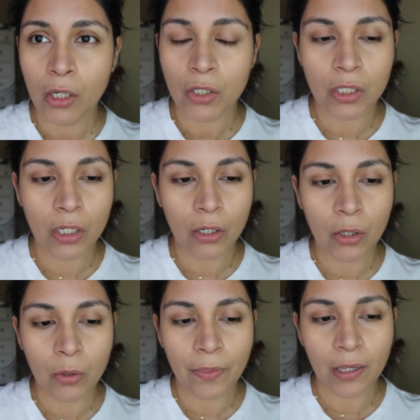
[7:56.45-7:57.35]

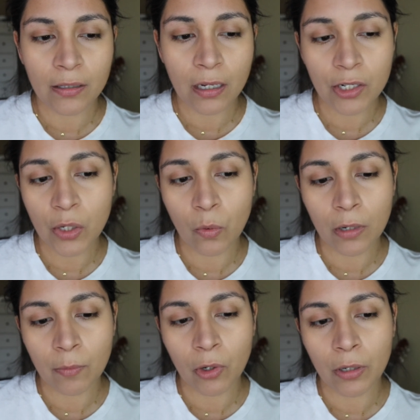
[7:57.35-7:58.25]
So that's actually
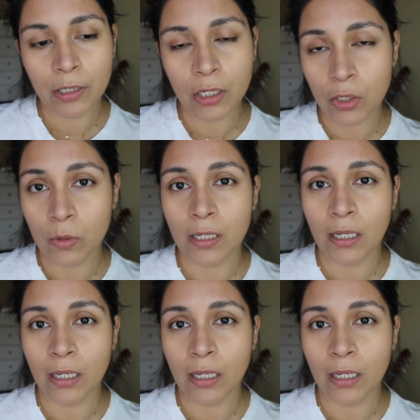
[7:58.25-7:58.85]
what I'm going to use.